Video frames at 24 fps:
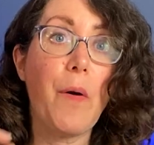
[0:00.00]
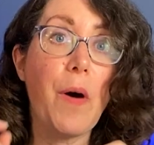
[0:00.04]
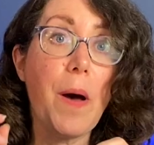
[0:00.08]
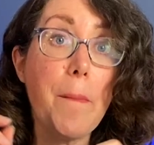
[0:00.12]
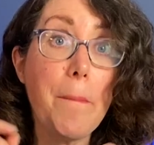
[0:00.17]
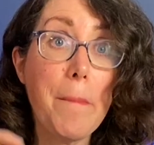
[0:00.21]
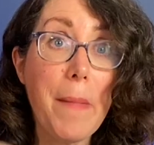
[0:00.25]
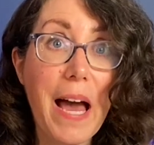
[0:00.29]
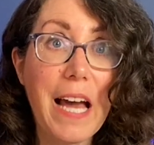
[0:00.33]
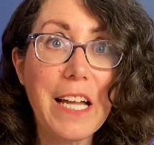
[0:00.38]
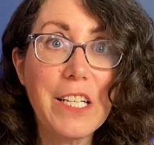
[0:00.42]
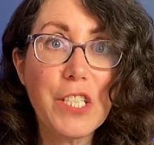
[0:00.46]

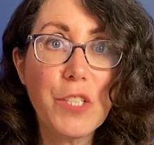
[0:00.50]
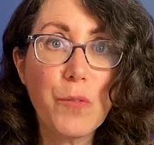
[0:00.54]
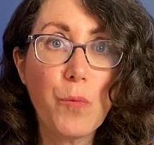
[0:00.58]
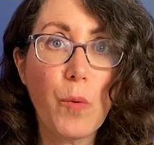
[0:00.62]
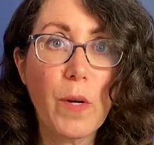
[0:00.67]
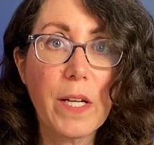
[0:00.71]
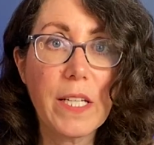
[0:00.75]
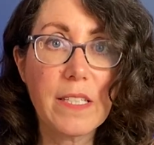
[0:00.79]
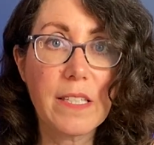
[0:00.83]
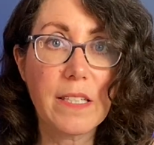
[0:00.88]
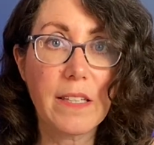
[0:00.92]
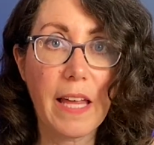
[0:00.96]
imagine what
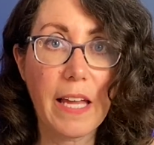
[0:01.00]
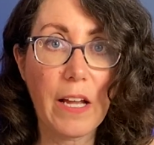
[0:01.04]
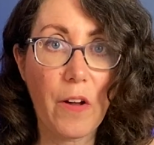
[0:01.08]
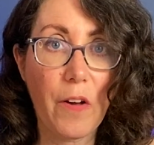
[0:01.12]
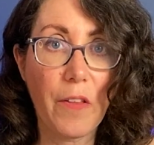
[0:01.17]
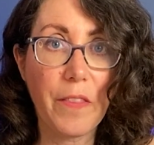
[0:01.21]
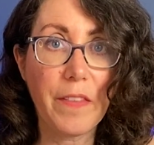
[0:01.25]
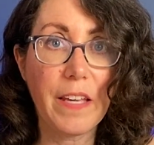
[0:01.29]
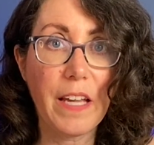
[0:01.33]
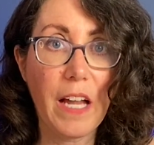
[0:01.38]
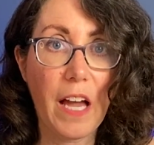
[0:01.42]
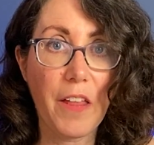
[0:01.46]
it's like on
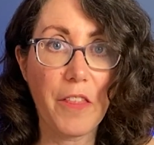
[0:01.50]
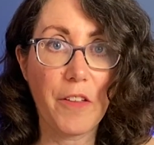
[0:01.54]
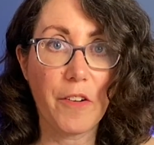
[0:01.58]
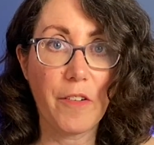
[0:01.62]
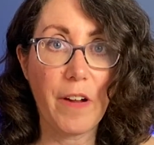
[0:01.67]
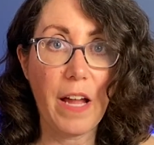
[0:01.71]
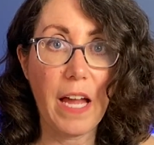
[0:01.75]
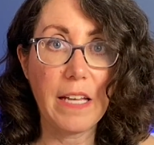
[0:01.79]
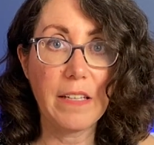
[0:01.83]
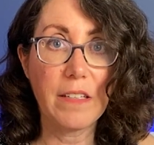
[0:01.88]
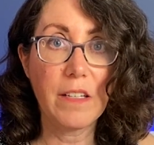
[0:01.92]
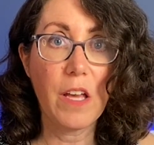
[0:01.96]
the other
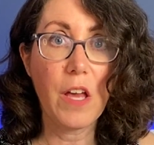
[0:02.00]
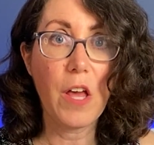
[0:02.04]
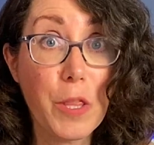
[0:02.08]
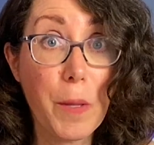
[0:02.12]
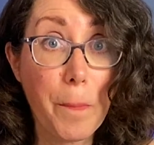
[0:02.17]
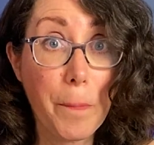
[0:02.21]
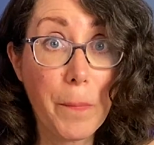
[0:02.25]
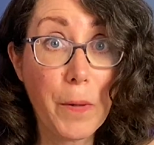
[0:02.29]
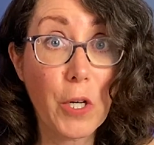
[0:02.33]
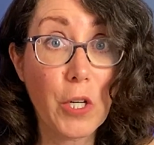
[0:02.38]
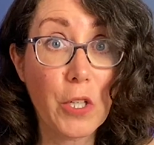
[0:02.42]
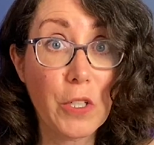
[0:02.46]
end, the
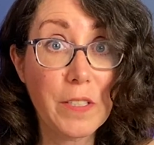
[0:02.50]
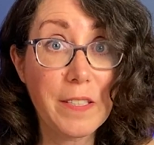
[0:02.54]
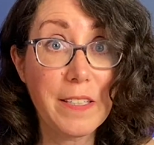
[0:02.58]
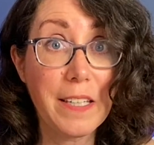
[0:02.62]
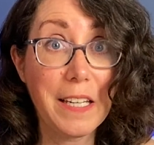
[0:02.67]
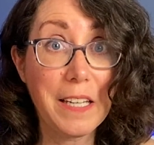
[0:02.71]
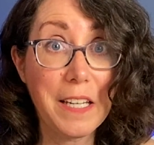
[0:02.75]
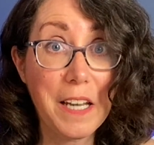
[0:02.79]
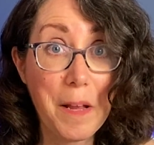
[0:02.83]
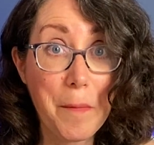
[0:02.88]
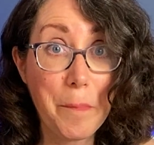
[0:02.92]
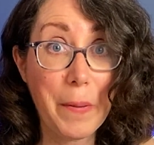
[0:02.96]

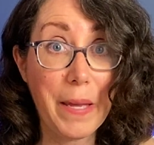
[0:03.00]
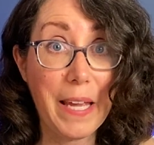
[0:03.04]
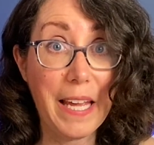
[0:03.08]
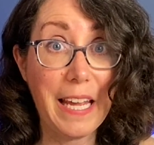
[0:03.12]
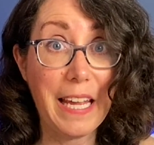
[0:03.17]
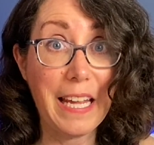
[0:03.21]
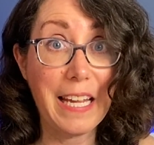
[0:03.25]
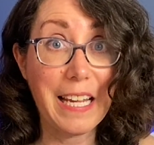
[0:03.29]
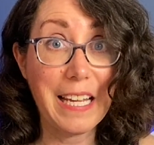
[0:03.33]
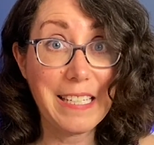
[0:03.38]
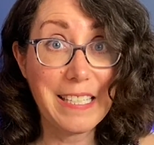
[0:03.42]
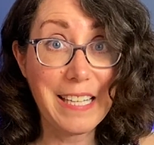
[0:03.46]
person
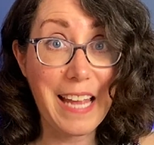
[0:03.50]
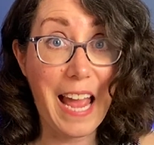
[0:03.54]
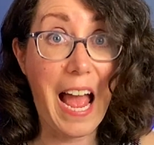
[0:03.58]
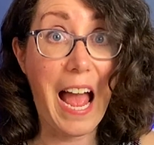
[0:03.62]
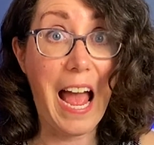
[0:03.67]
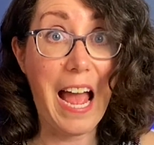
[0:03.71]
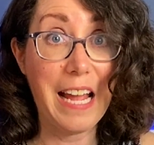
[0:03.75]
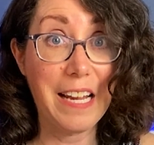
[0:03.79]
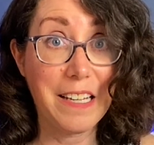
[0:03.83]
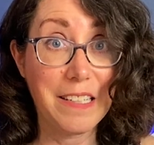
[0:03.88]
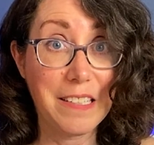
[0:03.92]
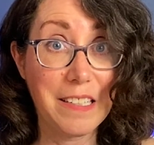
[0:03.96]
being
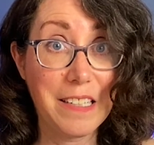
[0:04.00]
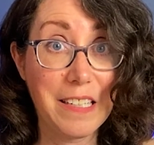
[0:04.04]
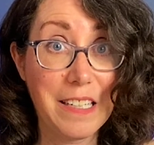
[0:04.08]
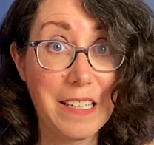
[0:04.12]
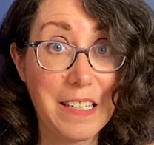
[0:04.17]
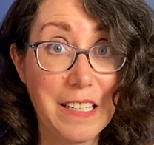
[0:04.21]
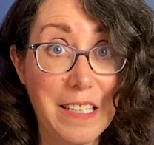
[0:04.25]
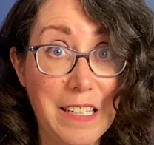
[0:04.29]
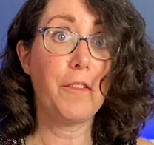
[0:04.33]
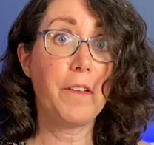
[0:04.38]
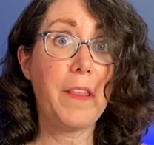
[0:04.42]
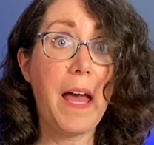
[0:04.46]
tagged.
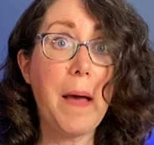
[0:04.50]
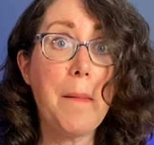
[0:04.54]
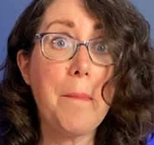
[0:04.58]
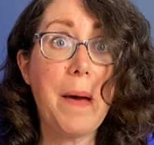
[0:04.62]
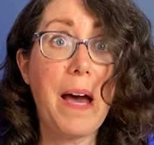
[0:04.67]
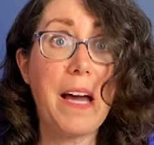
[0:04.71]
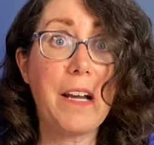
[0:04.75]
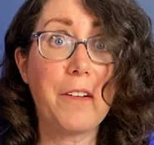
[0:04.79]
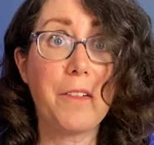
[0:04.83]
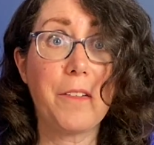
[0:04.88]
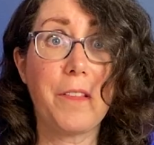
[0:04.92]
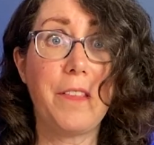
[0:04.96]
For that
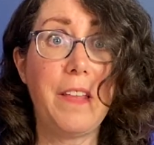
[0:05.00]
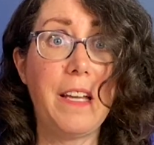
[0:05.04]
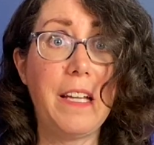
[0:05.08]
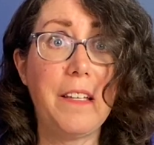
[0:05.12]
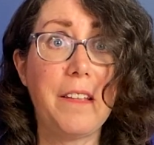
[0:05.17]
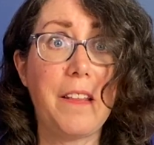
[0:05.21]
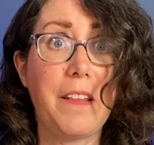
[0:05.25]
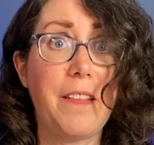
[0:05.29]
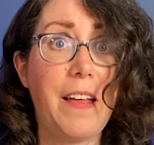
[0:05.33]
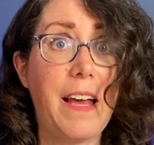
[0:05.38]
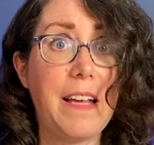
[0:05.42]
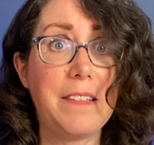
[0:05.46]
matter, think of
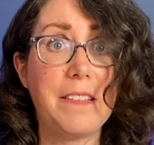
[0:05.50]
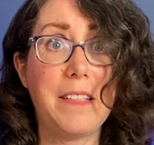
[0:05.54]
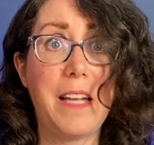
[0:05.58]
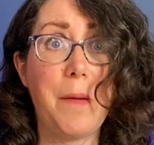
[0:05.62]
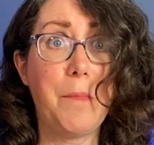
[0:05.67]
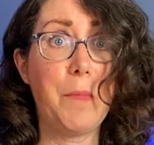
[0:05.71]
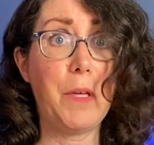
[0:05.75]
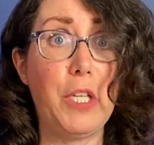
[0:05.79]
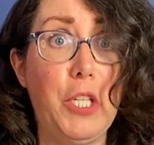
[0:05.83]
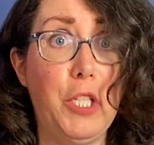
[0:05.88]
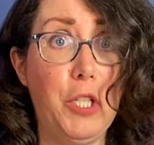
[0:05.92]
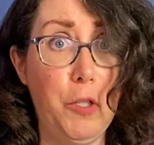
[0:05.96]
the last time
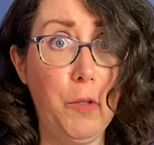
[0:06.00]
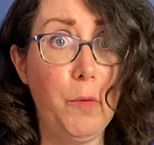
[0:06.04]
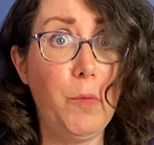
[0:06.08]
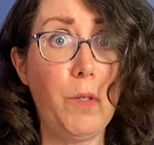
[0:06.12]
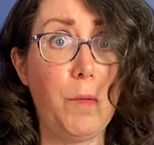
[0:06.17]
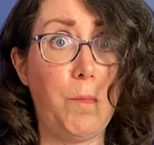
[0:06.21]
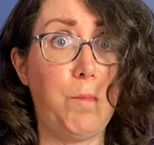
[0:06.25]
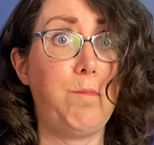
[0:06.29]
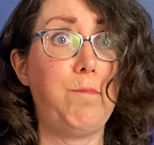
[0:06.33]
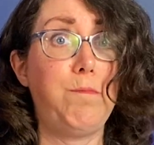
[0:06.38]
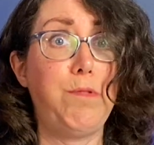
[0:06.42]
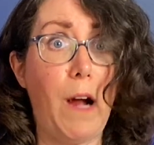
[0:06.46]
that you
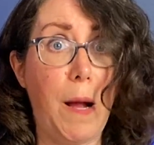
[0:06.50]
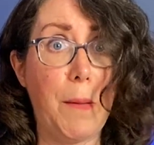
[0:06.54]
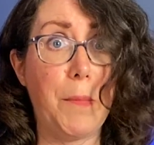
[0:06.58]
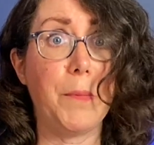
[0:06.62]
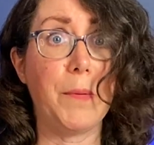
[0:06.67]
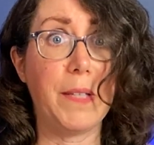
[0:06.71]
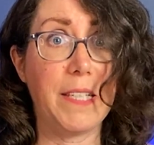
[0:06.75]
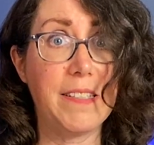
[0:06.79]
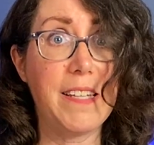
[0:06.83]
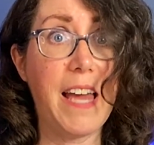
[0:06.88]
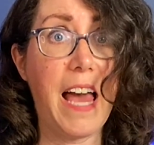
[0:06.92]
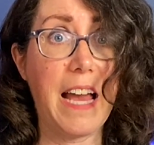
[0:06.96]
were
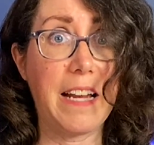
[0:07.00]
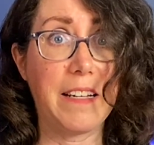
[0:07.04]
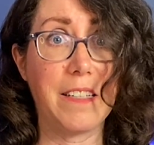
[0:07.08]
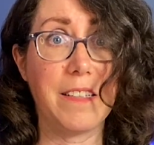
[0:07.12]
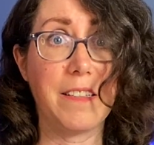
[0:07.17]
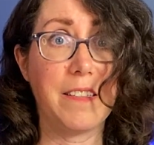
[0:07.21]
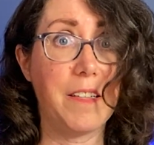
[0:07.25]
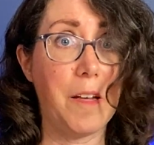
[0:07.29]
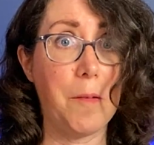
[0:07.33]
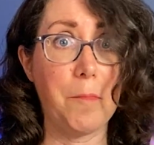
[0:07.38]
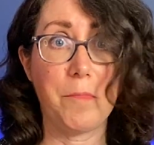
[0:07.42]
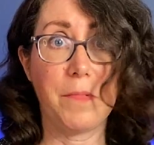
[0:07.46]
probably tagged in
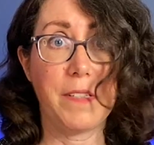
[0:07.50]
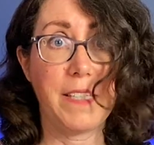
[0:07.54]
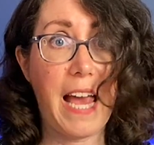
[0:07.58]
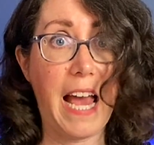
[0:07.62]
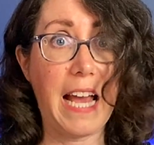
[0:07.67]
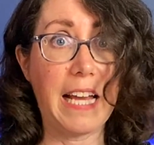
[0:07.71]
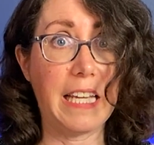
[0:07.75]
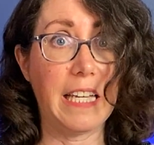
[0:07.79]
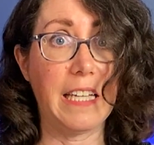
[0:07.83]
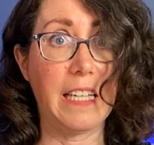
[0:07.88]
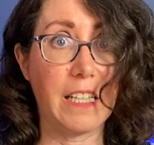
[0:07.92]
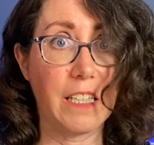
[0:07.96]
some
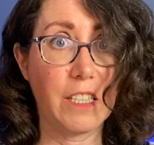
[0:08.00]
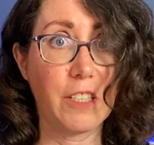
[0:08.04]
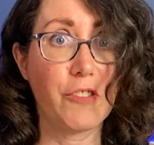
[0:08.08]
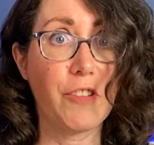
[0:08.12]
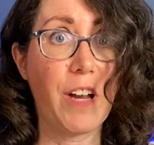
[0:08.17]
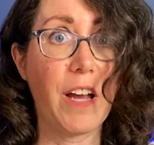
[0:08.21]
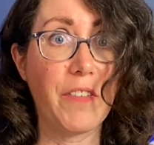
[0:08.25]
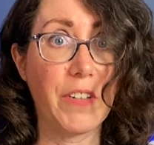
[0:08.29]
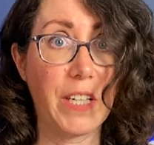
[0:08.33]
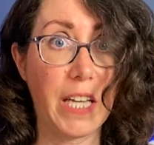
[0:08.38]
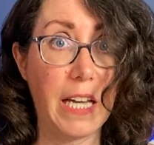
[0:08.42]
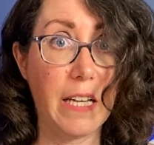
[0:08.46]
tagging
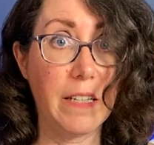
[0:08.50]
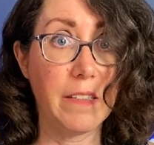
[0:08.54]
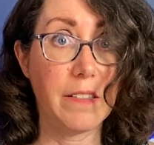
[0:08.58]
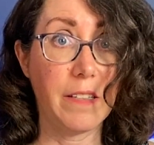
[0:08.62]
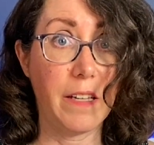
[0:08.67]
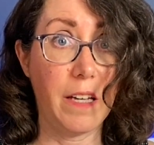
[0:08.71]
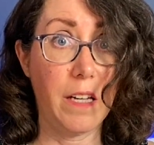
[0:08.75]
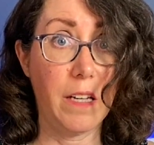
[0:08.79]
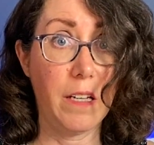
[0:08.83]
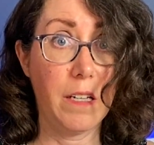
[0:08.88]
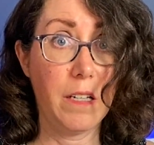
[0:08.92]
extravaganza.